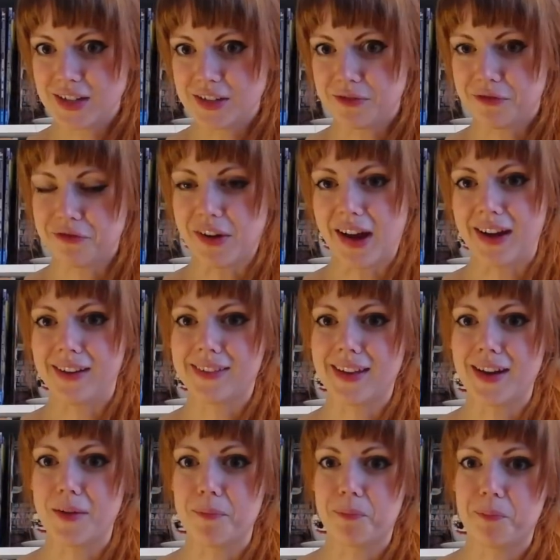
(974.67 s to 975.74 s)
fight and
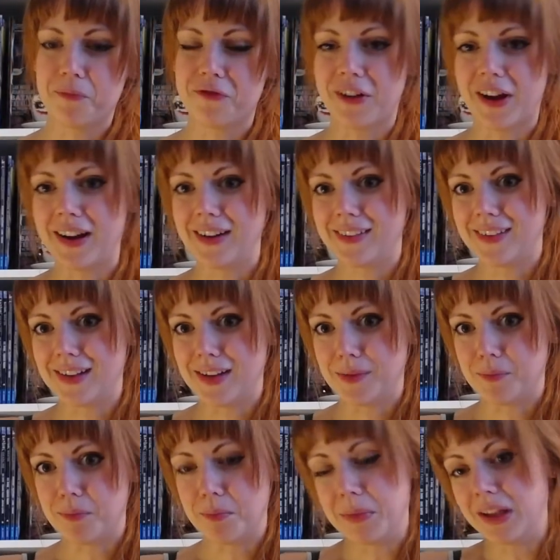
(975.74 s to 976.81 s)
a fight in the
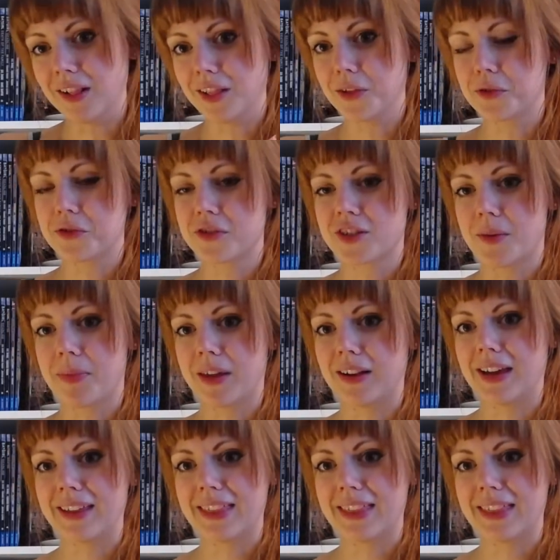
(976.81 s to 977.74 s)
middle or something like